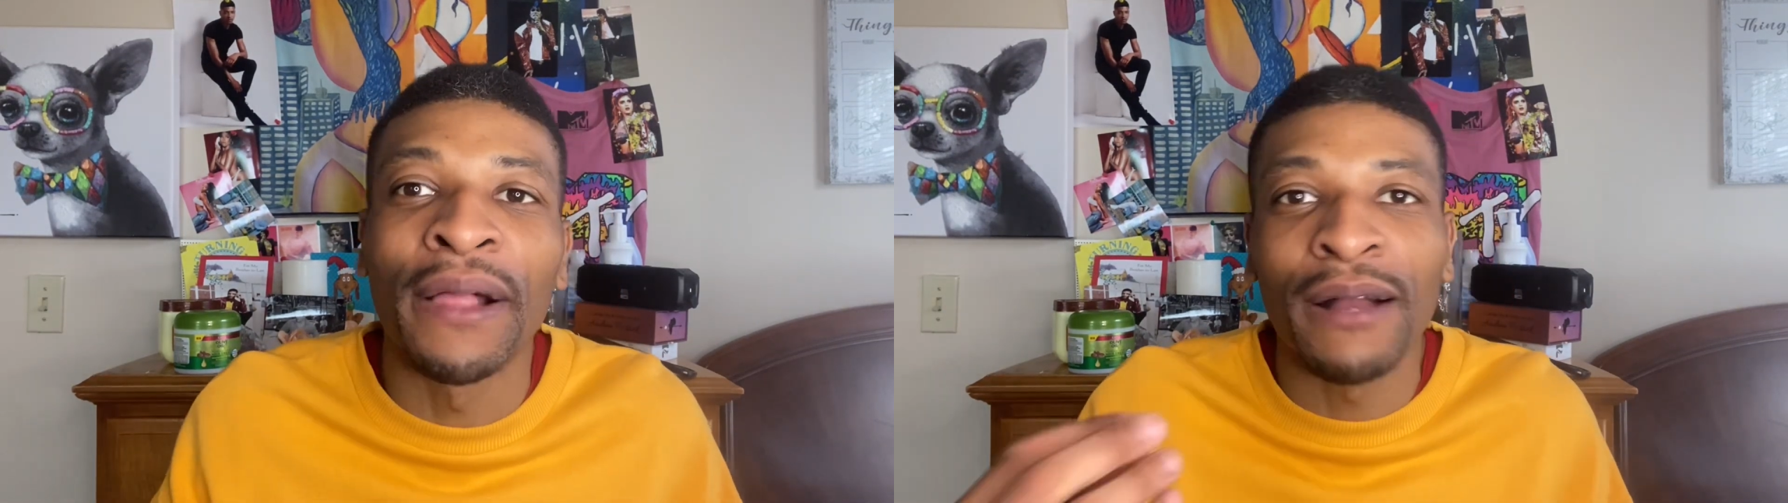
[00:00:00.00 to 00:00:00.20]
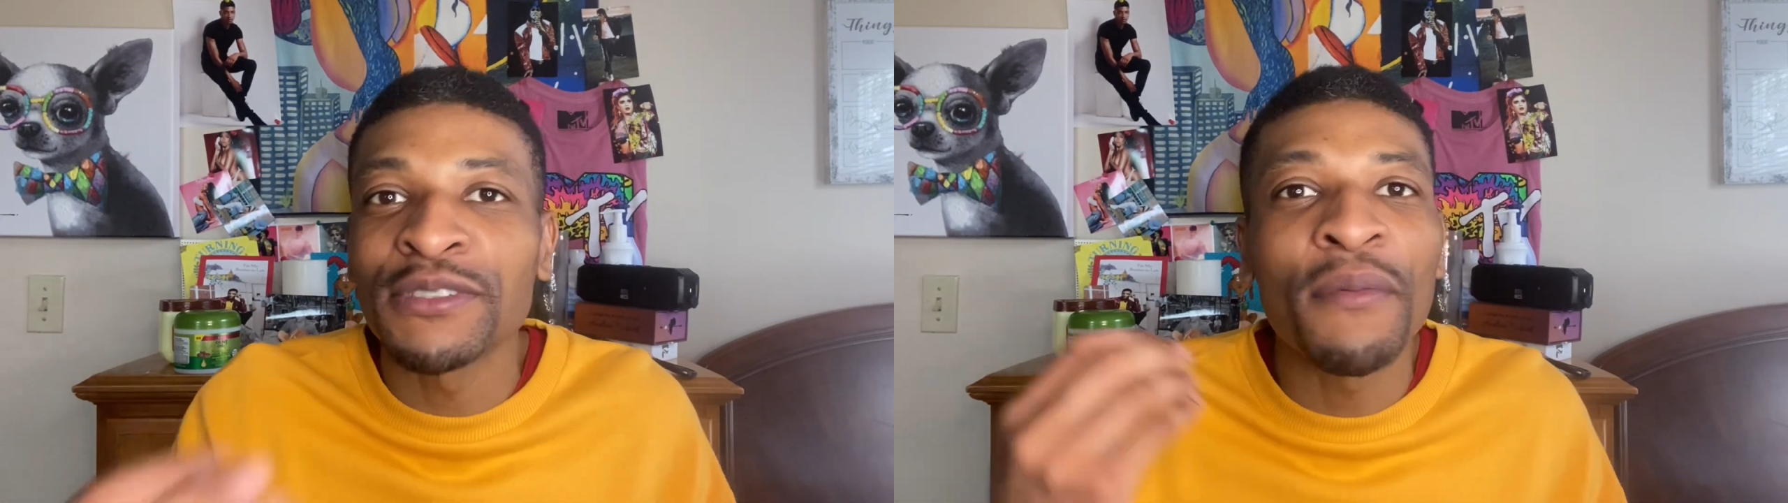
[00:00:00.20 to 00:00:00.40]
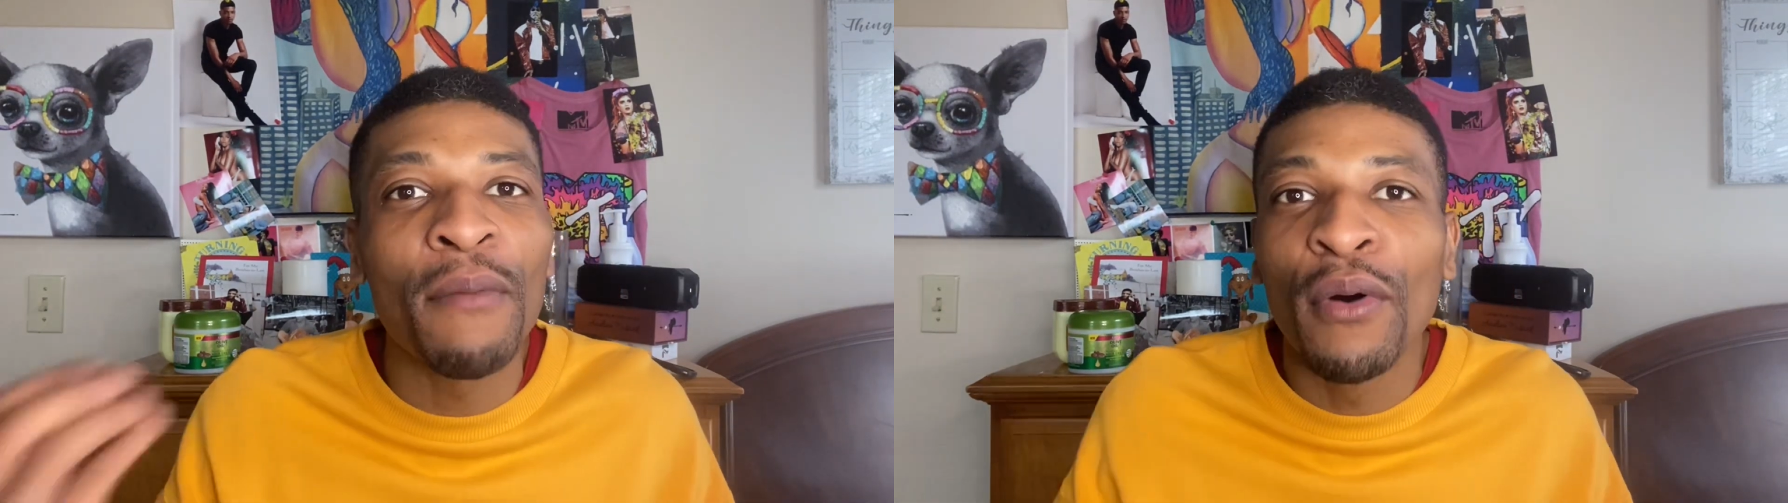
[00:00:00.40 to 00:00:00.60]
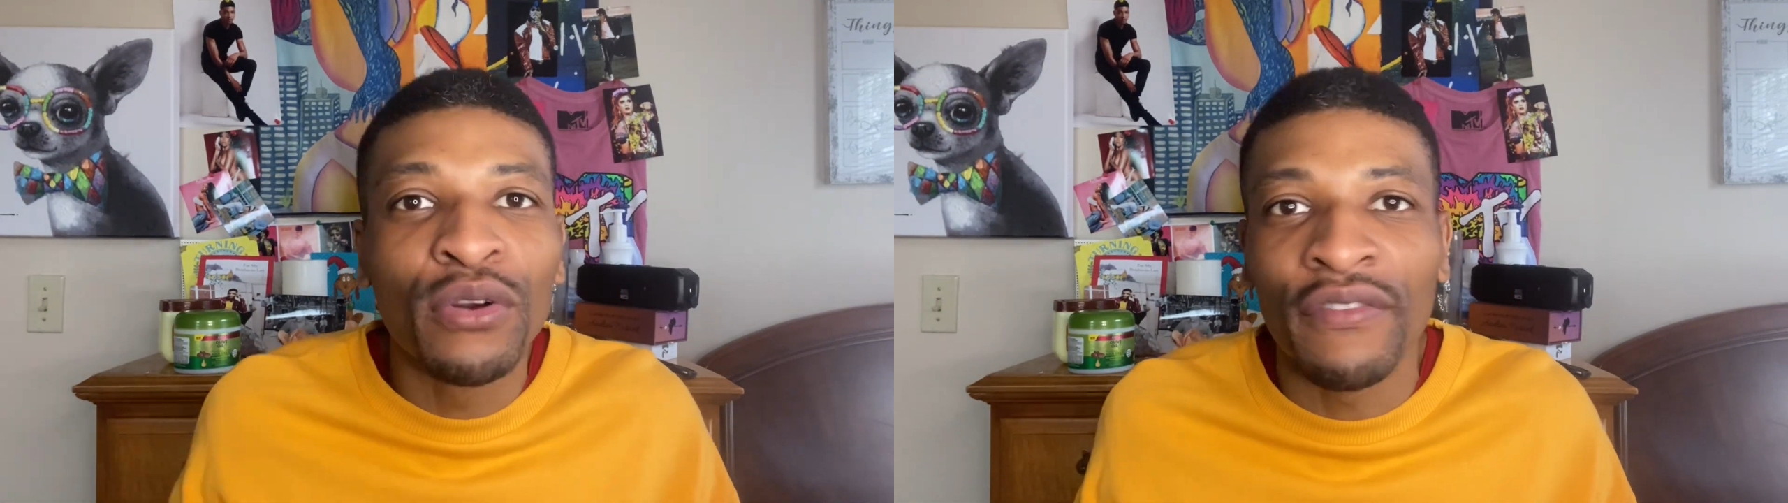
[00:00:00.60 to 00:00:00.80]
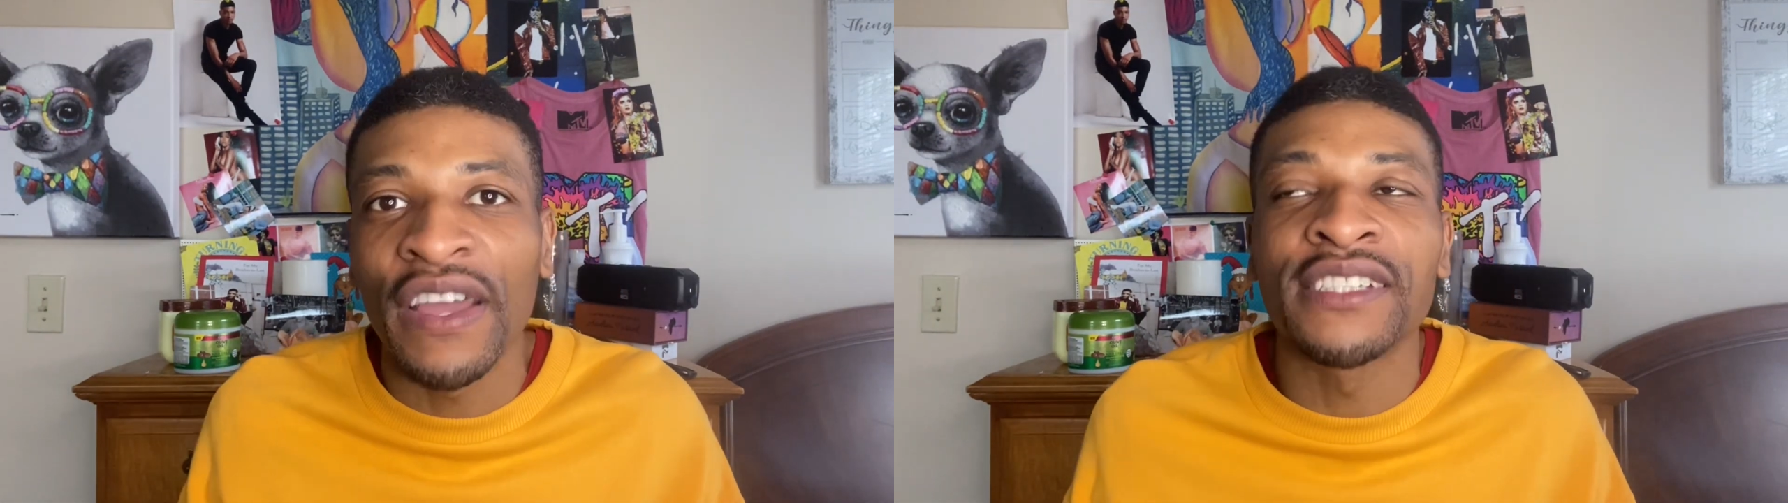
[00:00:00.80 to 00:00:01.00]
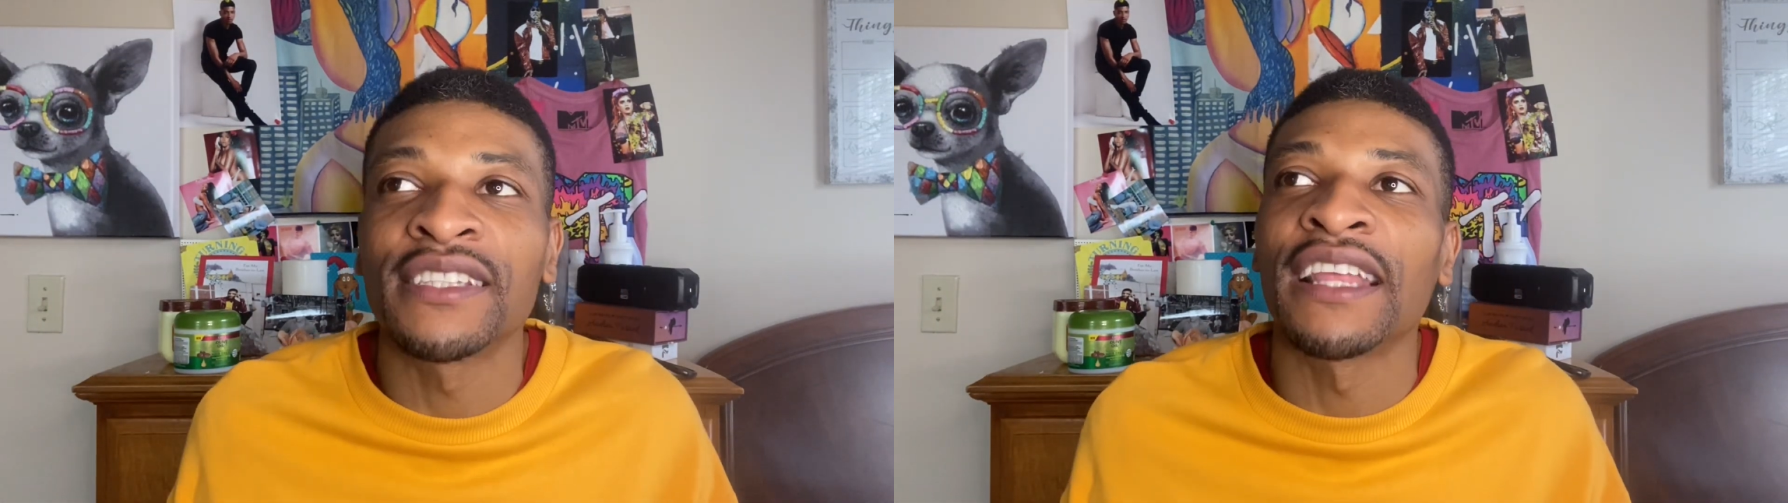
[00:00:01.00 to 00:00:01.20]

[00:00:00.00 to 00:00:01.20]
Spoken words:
Like, I'm talking about Motivation.